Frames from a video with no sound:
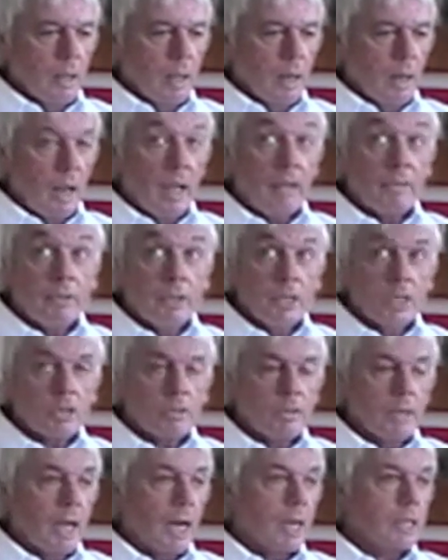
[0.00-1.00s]
life in
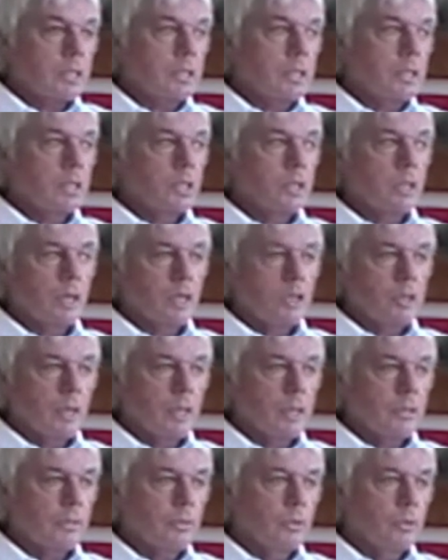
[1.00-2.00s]
this reality is going to
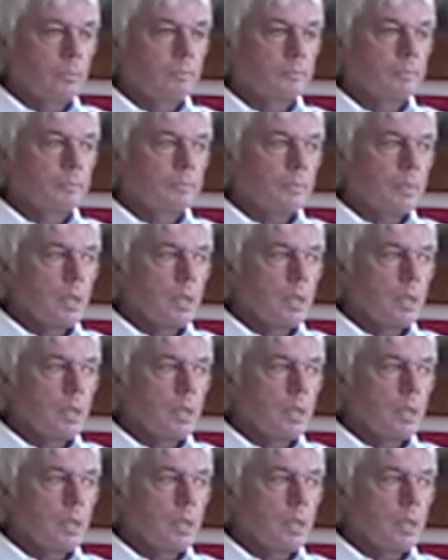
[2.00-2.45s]
transform,